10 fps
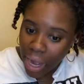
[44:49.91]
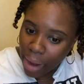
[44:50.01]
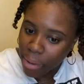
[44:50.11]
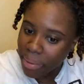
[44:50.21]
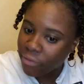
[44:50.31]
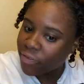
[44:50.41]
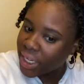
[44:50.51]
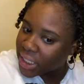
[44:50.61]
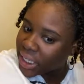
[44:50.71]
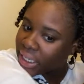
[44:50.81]
I will be
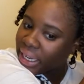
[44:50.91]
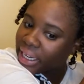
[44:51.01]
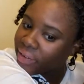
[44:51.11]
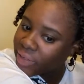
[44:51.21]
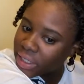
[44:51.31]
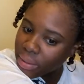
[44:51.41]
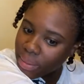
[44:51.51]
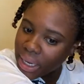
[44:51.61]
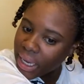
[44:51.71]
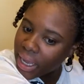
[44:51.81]
finished at the end of this
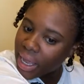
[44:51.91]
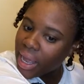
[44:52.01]
month.